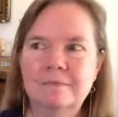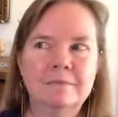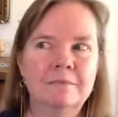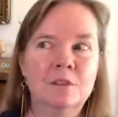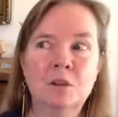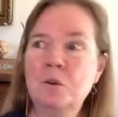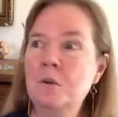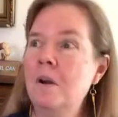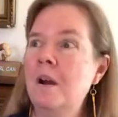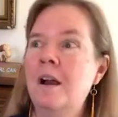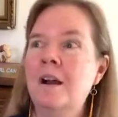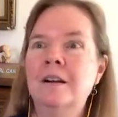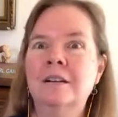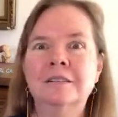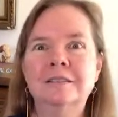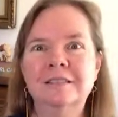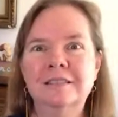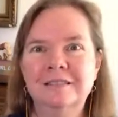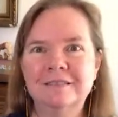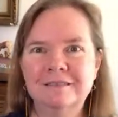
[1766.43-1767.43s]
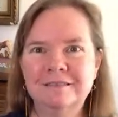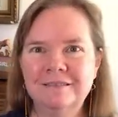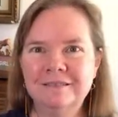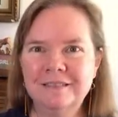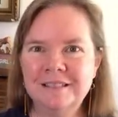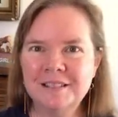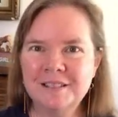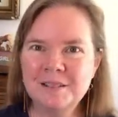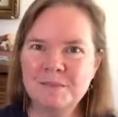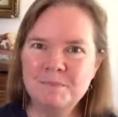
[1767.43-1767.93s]
the crowd
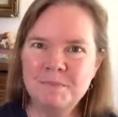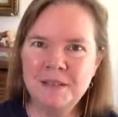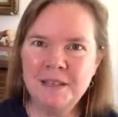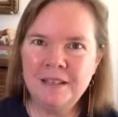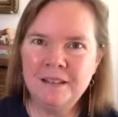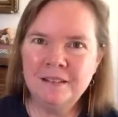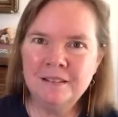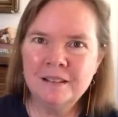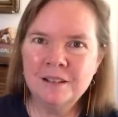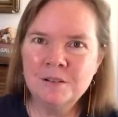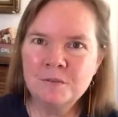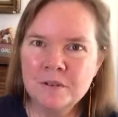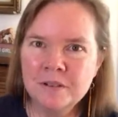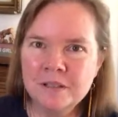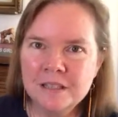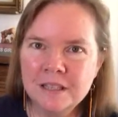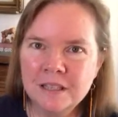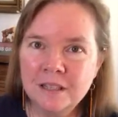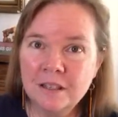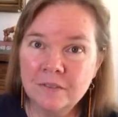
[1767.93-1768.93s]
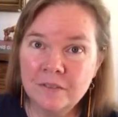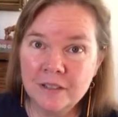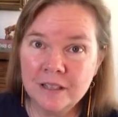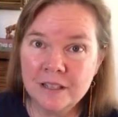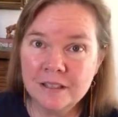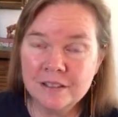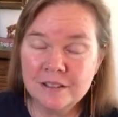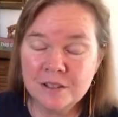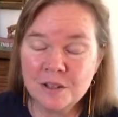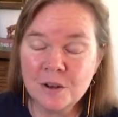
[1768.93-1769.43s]
doesn't mean that we're
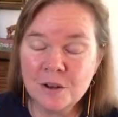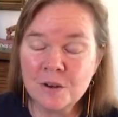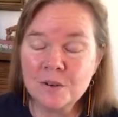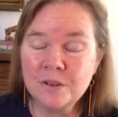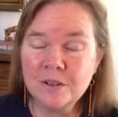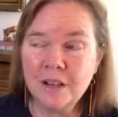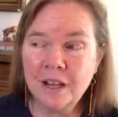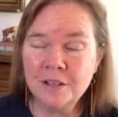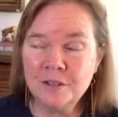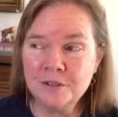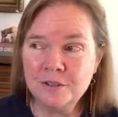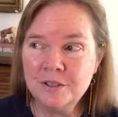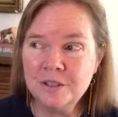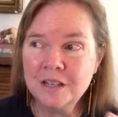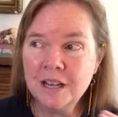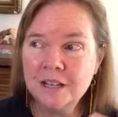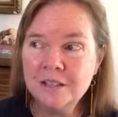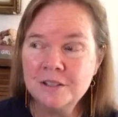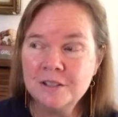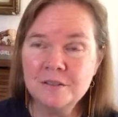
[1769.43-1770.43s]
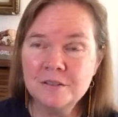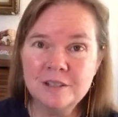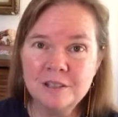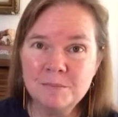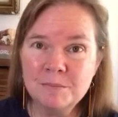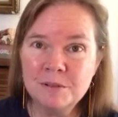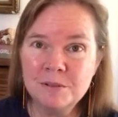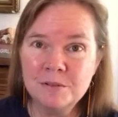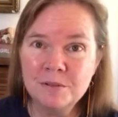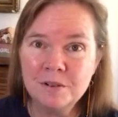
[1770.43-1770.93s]
insignificant. So I know you guys are in
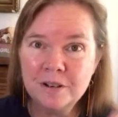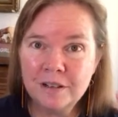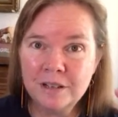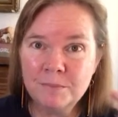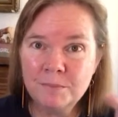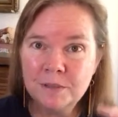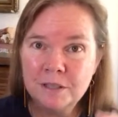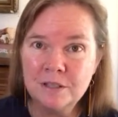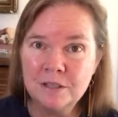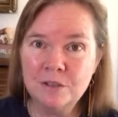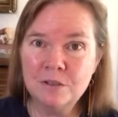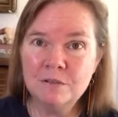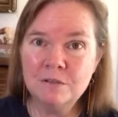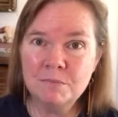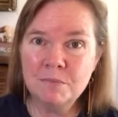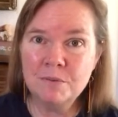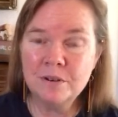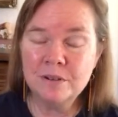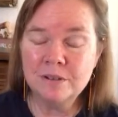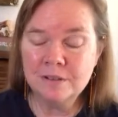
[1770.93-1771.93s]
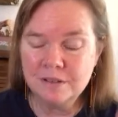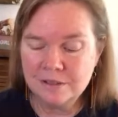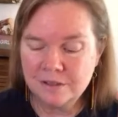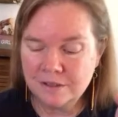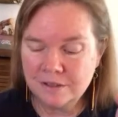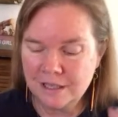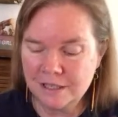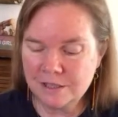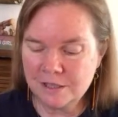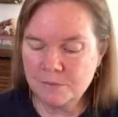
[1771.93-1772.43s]
the minority, but you're important. So
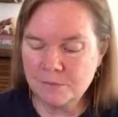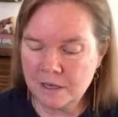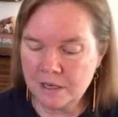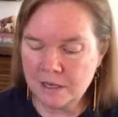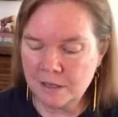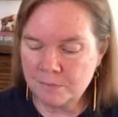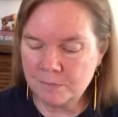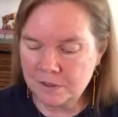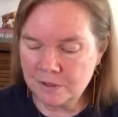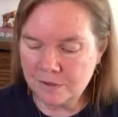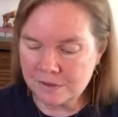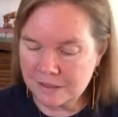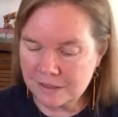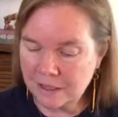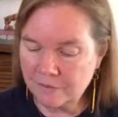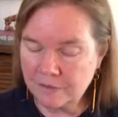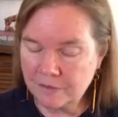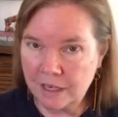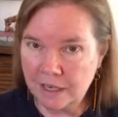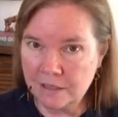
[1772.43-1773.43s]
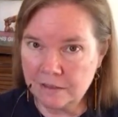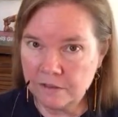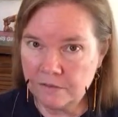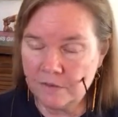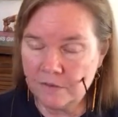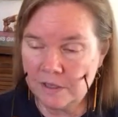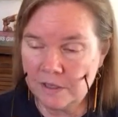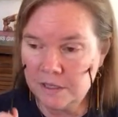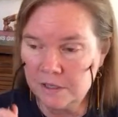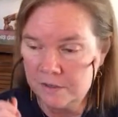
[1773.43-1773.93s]
that's why I put those left-handed
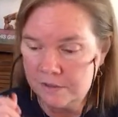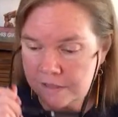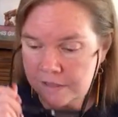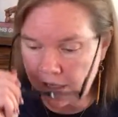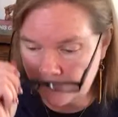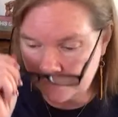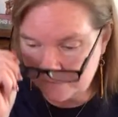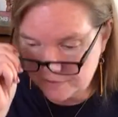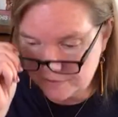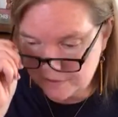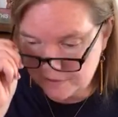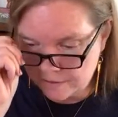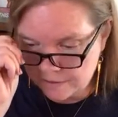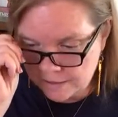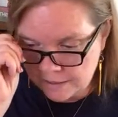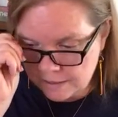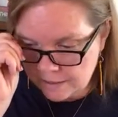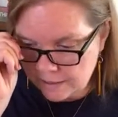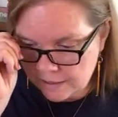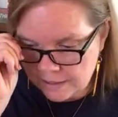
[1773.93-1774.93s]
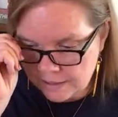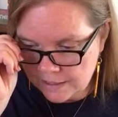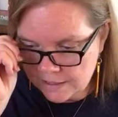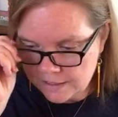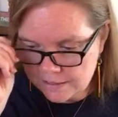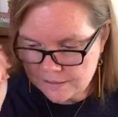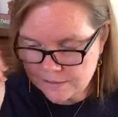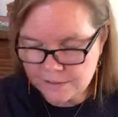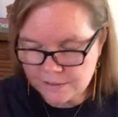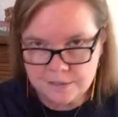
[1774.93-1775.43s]
videos out there.
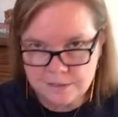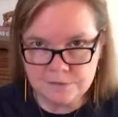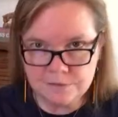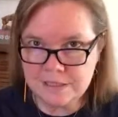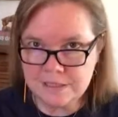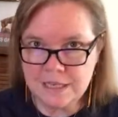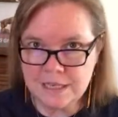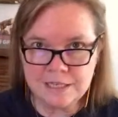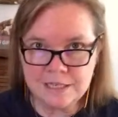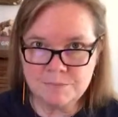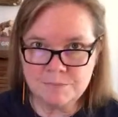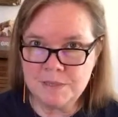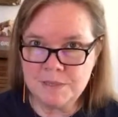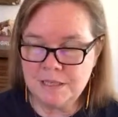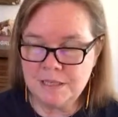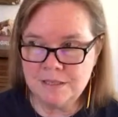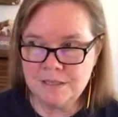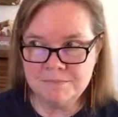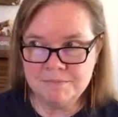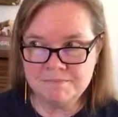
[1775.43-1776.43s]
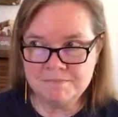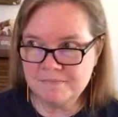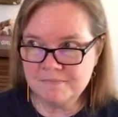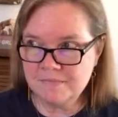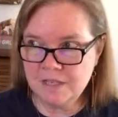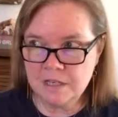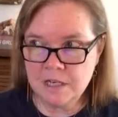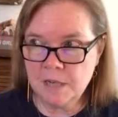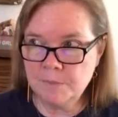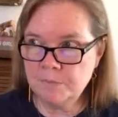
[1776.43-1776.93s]
It only takes me
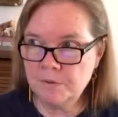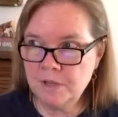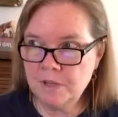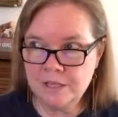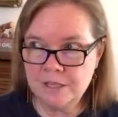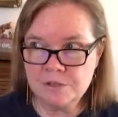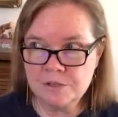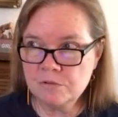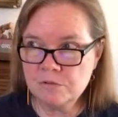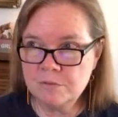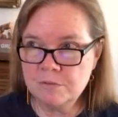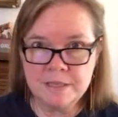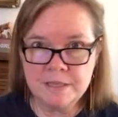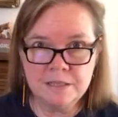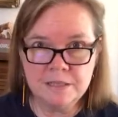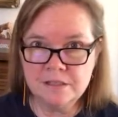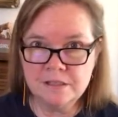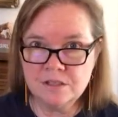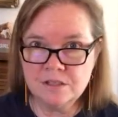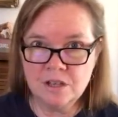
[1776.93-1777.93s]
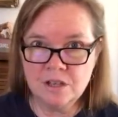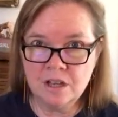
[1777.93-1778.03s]
a couple extra minutes